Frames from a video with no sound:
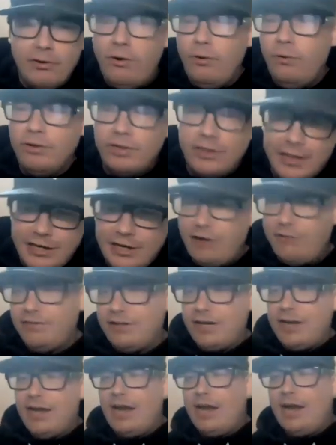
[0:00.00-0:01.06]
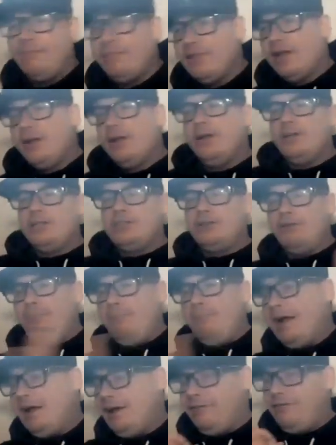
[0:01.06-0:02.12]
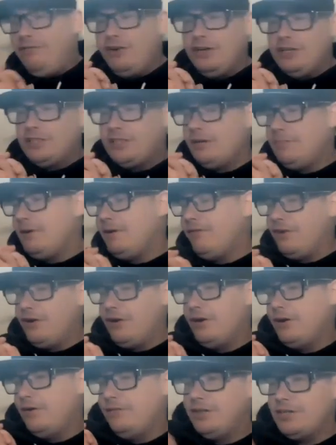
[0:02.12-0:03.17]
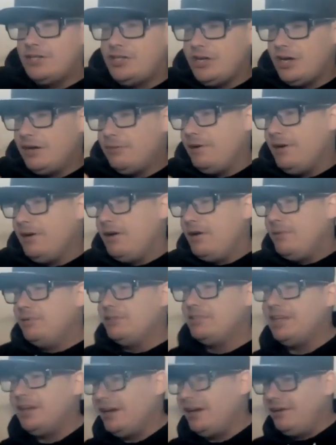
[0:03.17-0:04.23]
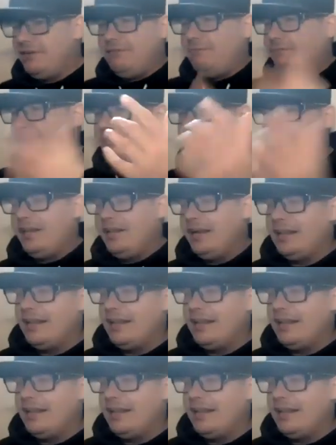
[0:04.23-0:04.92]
the whole thing off the cap. So, man, the first time I ever heard of this gentleman, I was like, I